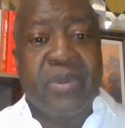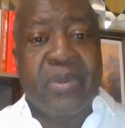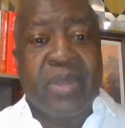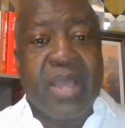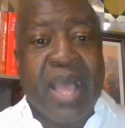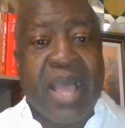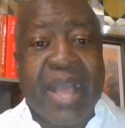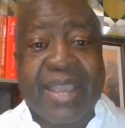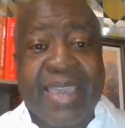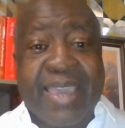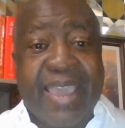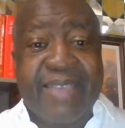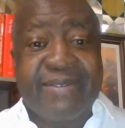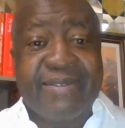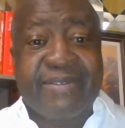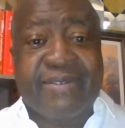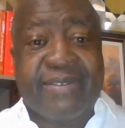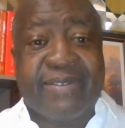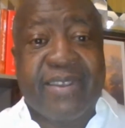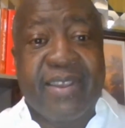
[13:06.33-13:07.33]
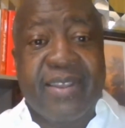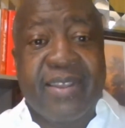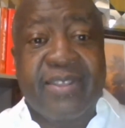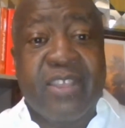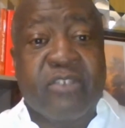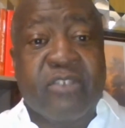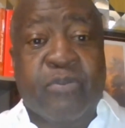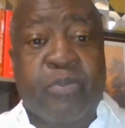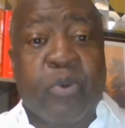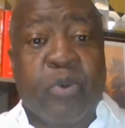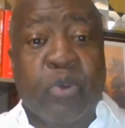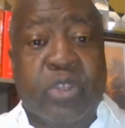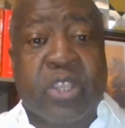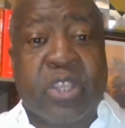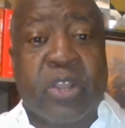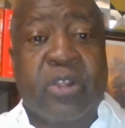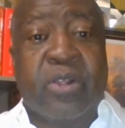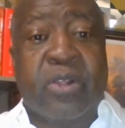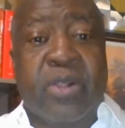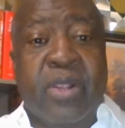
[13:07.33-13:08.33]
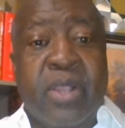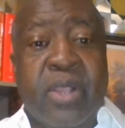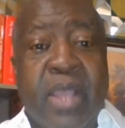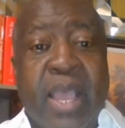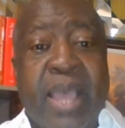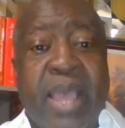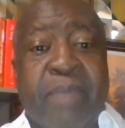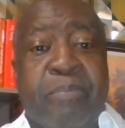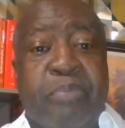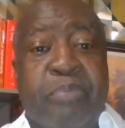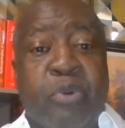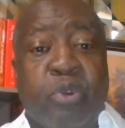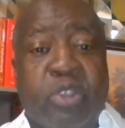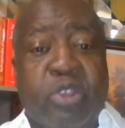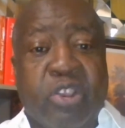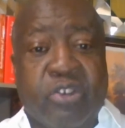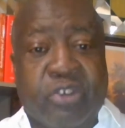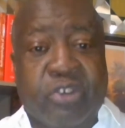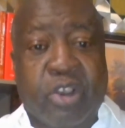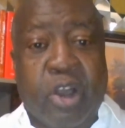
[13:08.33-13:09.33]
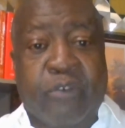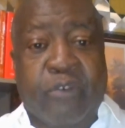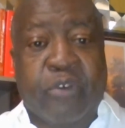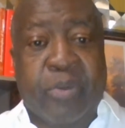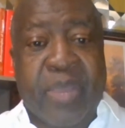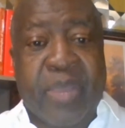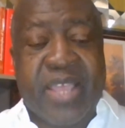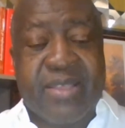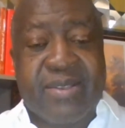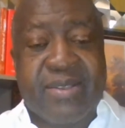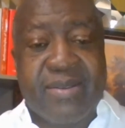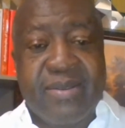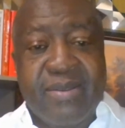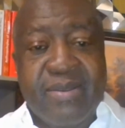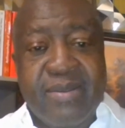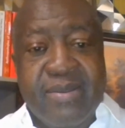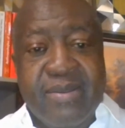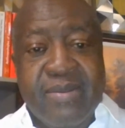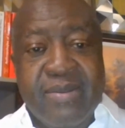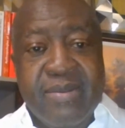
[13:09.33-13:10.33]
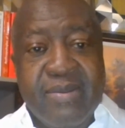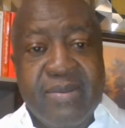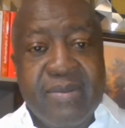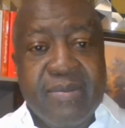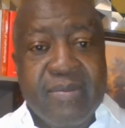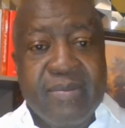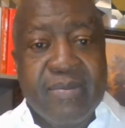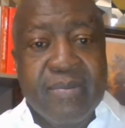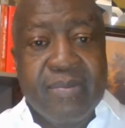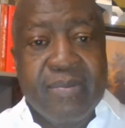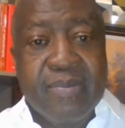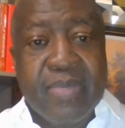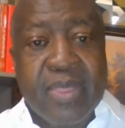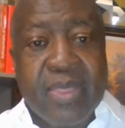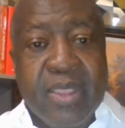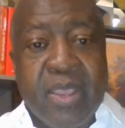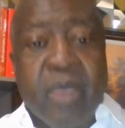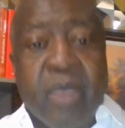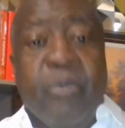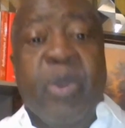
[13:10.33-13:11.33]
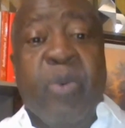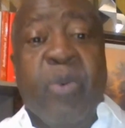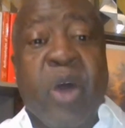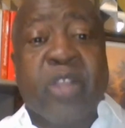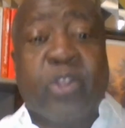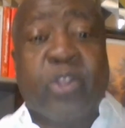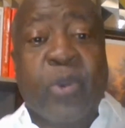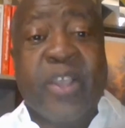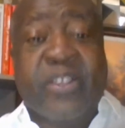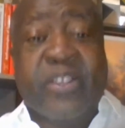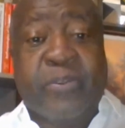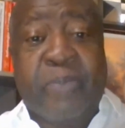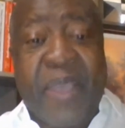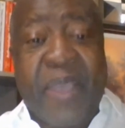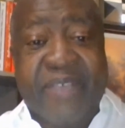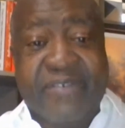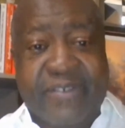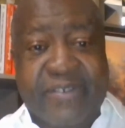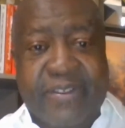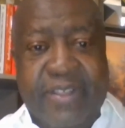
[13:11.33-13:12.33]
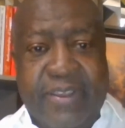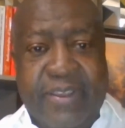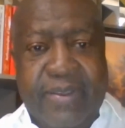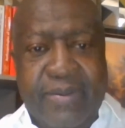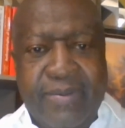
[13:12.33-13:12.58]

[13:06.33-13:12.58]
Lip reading: against this brutal and brutish government. We want to especially